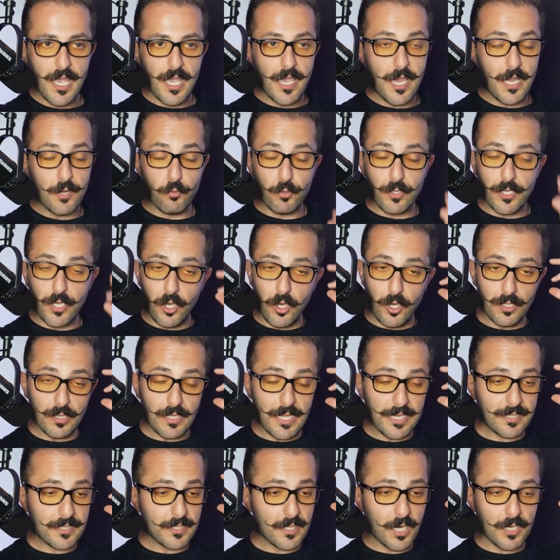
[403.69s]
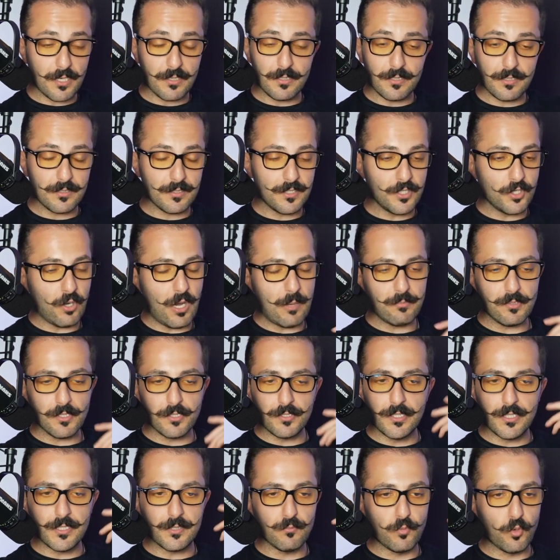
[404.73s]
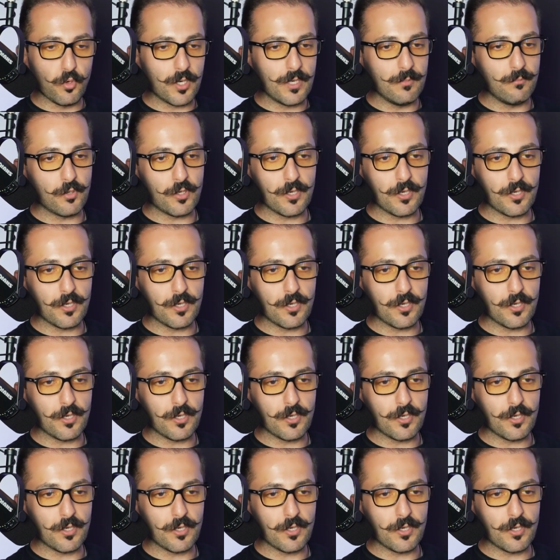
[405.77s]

And we all like are, you know, I'm learning more and